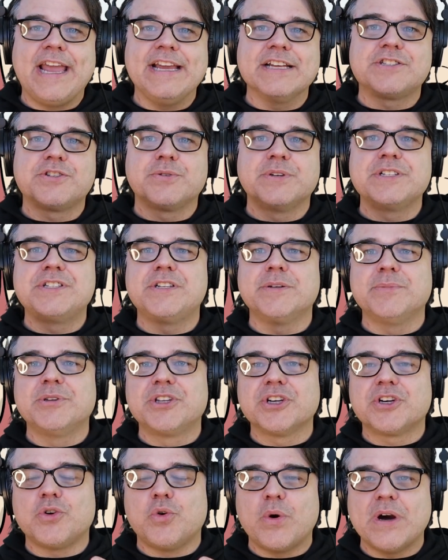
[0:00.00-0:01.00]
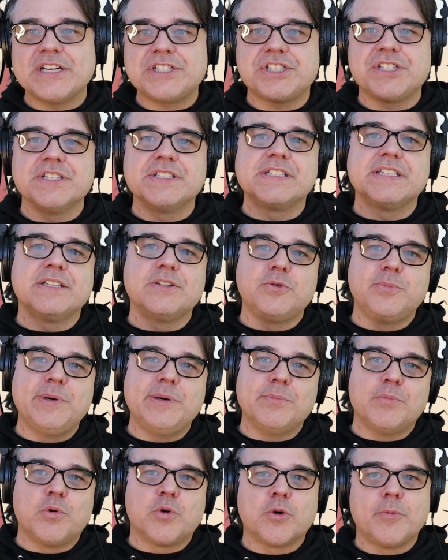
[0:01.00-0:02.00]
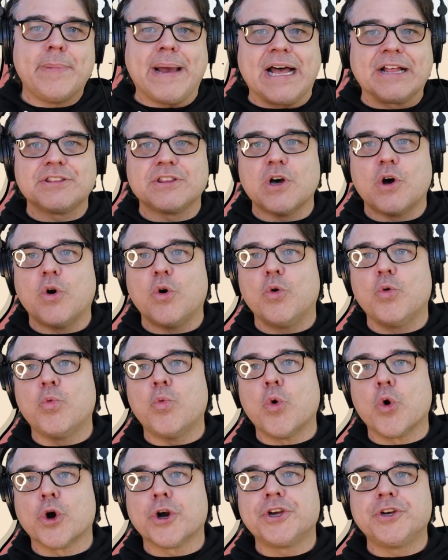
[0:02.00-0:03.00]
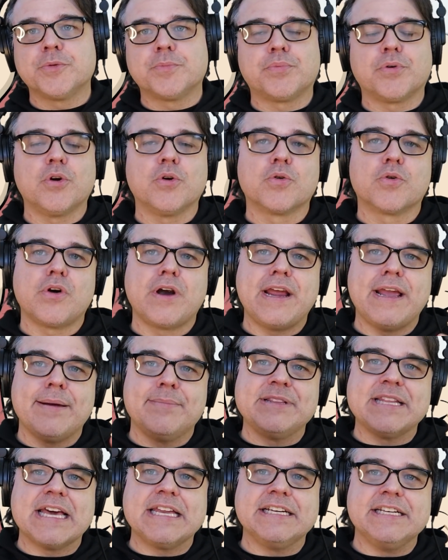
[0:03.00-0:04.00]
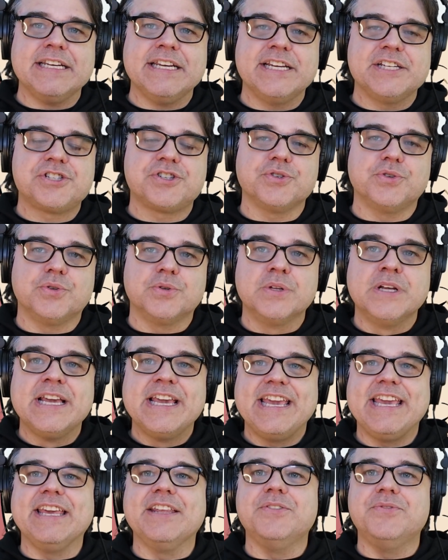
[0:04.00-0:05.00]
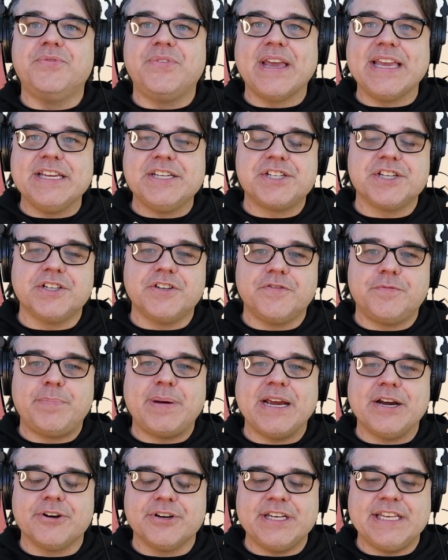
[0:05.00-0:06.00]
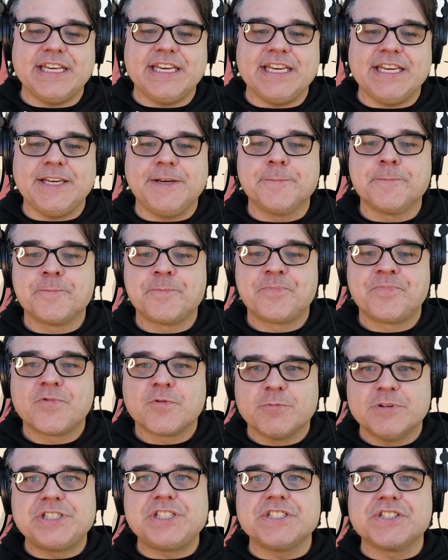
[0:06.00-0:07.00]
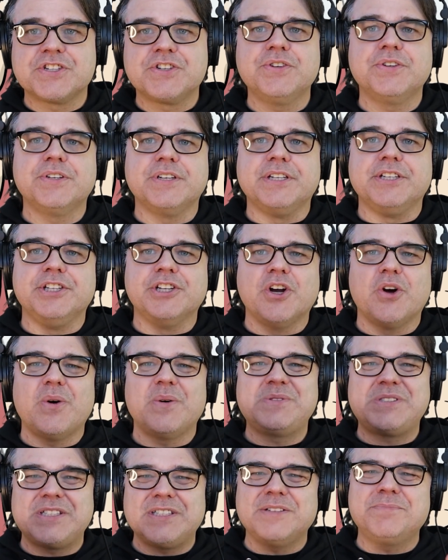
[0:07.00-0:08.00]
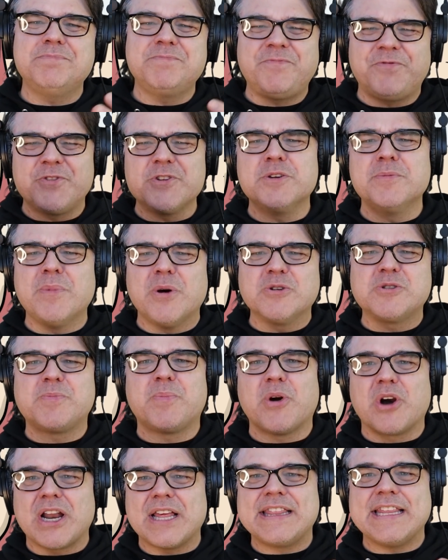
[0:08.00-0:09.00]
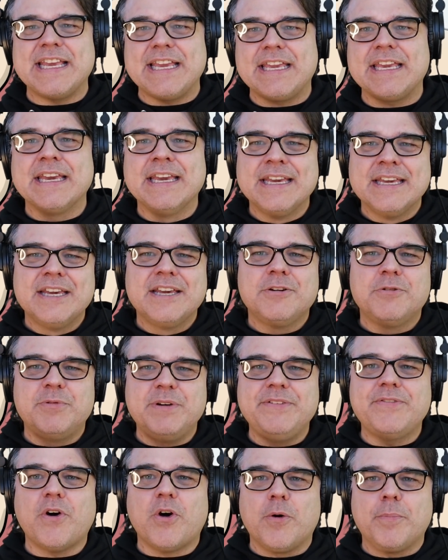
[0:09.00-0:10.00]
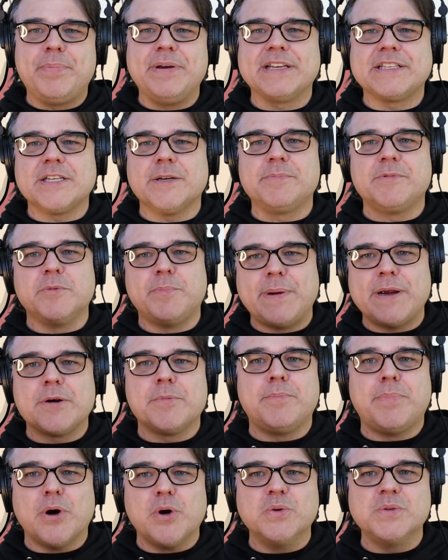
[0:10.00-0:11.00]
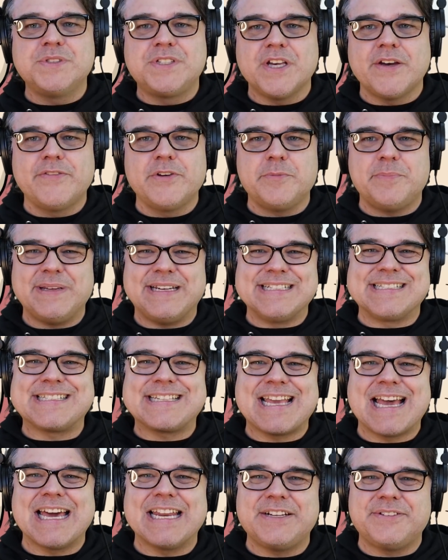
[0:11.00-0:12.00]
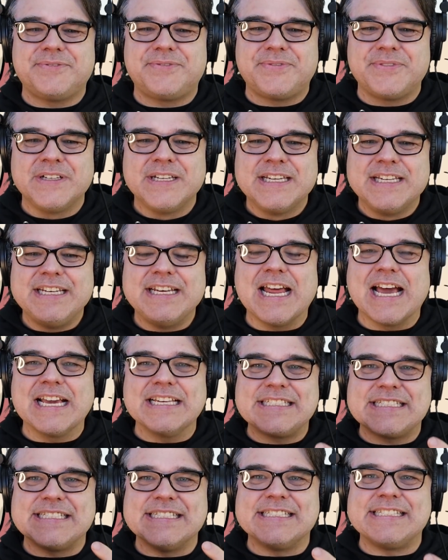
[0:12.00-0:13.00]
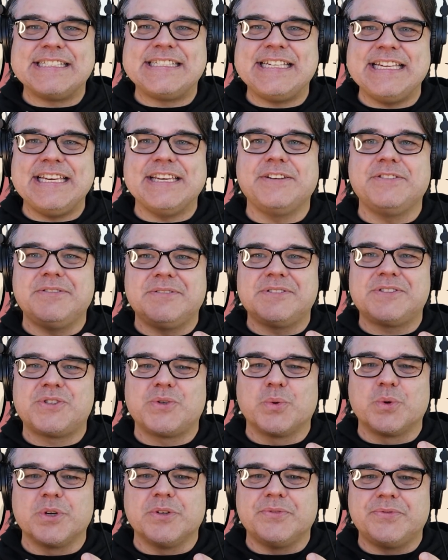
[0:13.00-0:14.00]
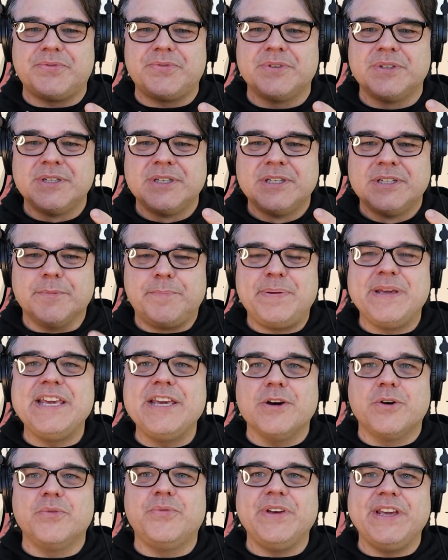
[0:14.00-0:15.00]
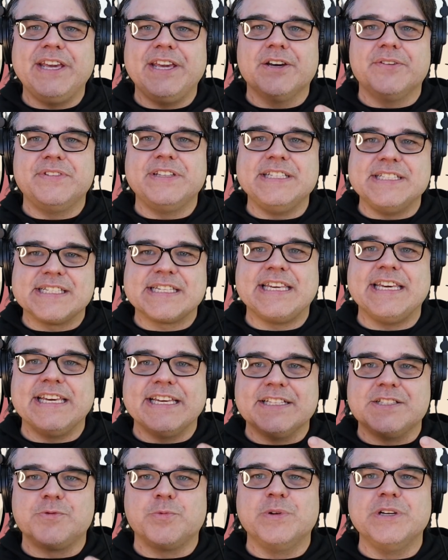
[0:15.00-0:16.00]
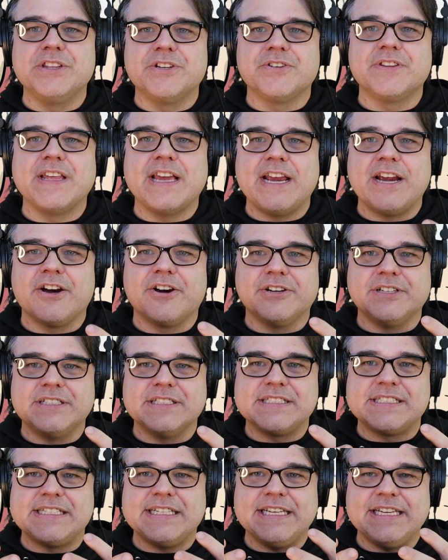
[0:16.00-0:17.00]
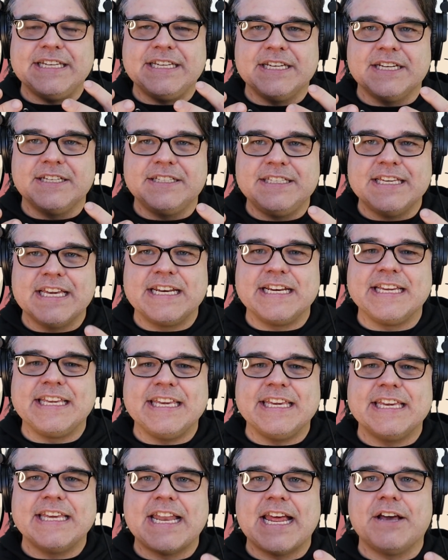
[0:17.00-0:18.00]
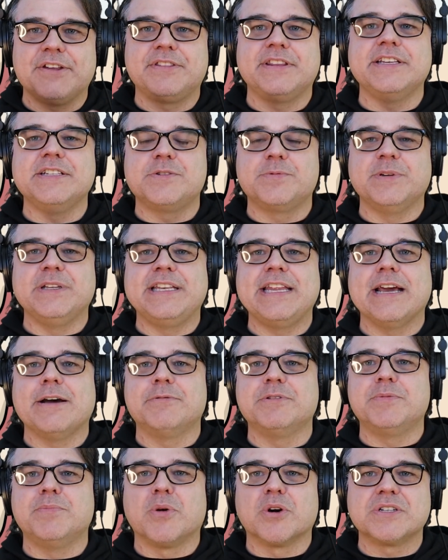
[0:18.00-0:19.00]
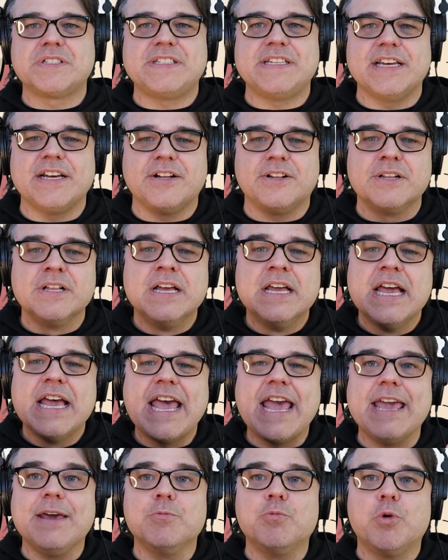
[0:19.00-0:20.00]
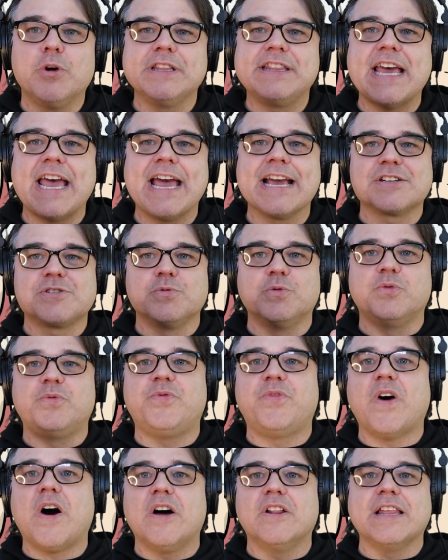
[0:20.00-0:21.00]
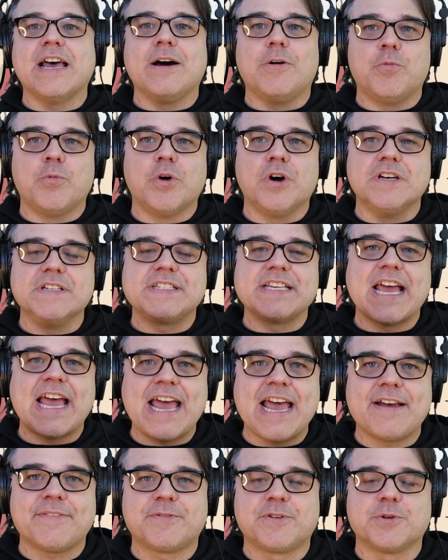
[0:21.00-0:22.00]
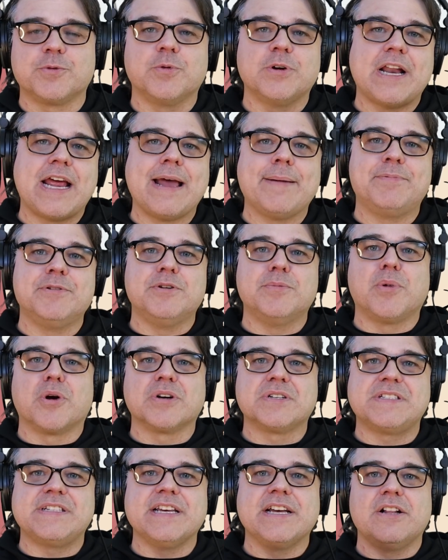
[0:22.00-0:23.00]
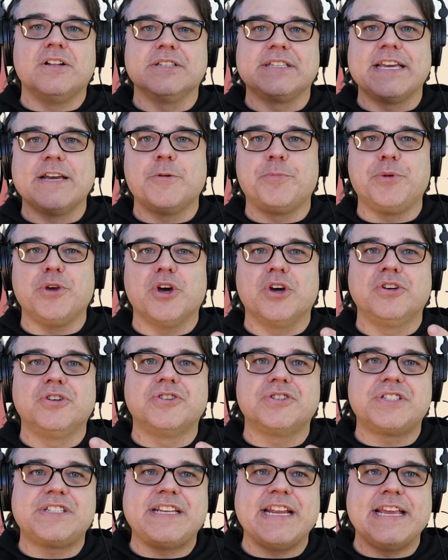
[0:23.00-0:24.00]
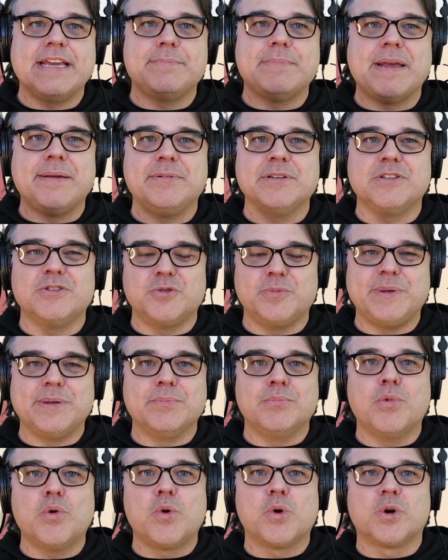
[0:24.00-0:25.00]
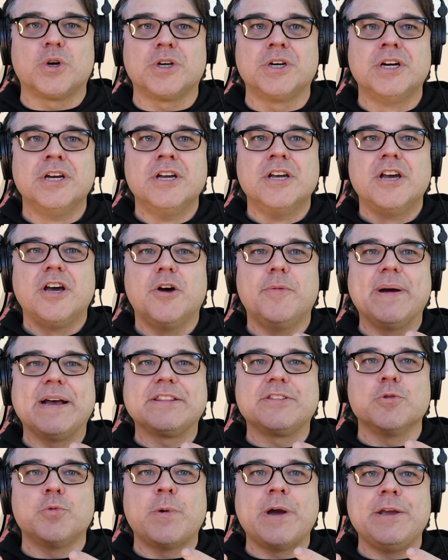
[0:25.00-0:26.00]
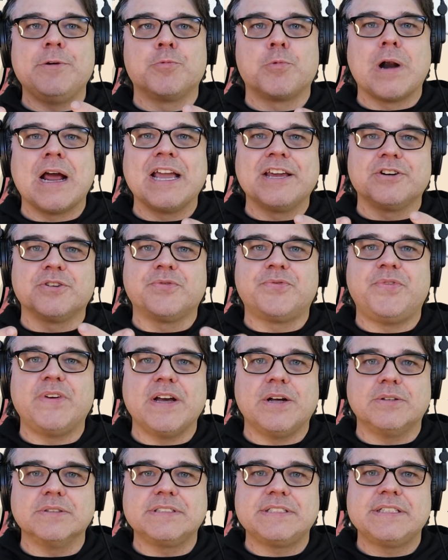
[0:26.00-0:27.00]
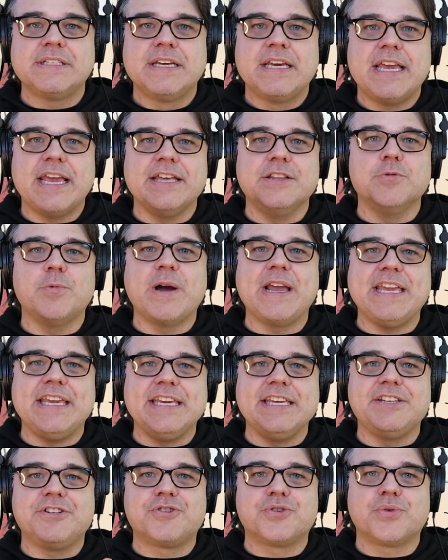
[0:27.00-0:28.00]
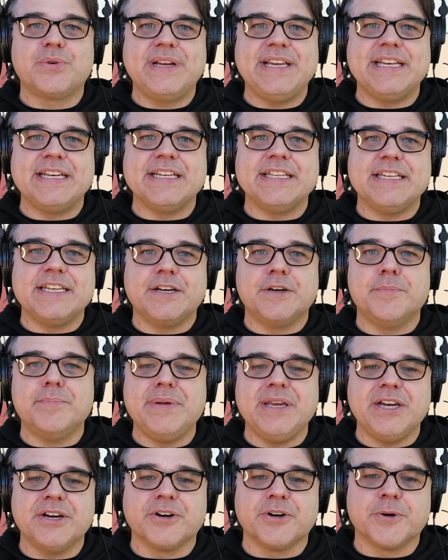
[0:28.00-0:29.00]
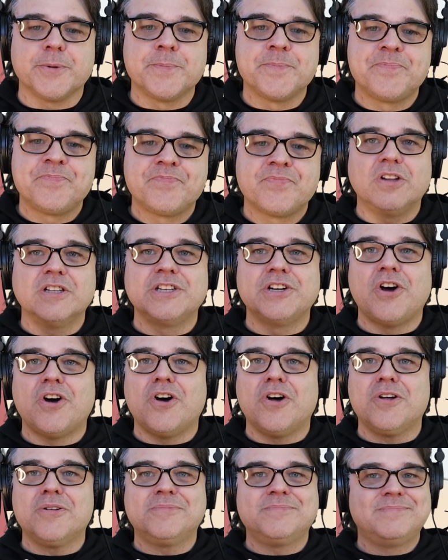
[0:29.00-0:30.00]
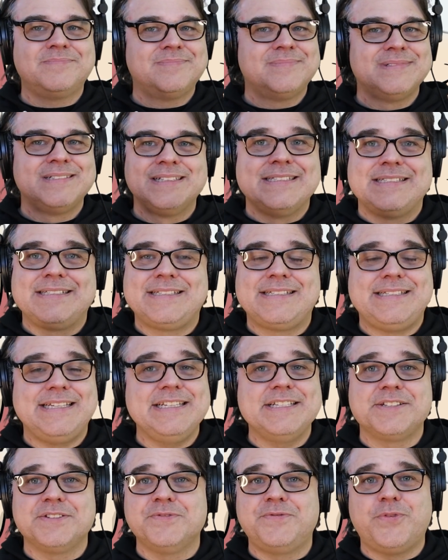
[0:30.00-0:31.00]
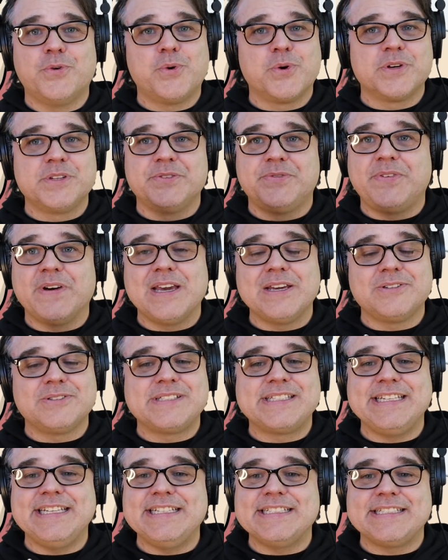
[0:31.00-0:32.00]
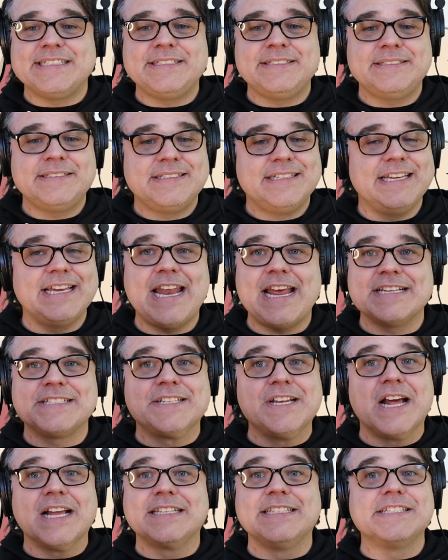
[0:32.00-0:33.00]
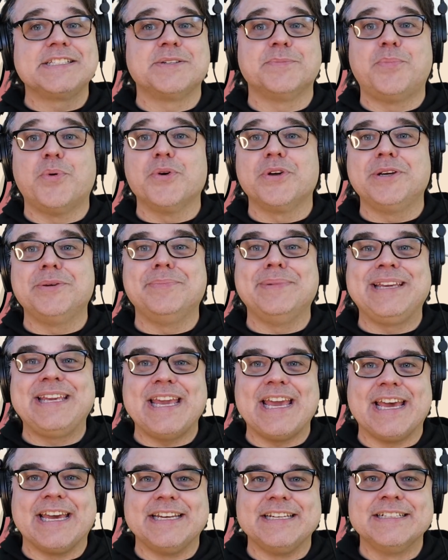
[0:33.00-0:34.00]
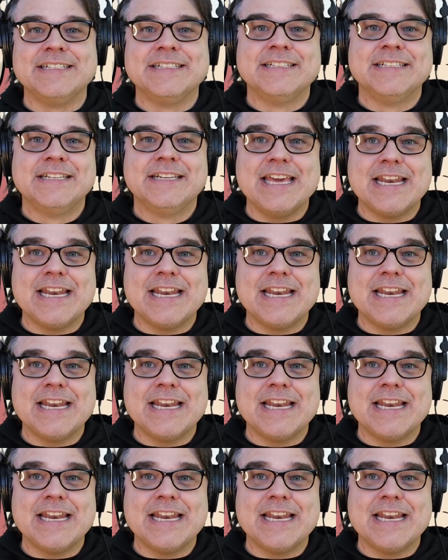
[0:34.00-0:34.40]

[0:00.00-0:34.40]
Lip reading: Answering some of the questions a little bit more about the whole warrior program and that initial invasion of Paradis, which is good, you know. For the most part, I think we've all picked up the bare bones of it, but it's kind of nice to see it sort of the POV of these kids when they're there, and to see yet again how things went down with Marcel and what the actual fallout was after what happened to Marcel, to help you understand maybe a little bit more about the way Reiner felt and the way he treated Amir. All in all, season 4, the final season, it has not disappointed me yet.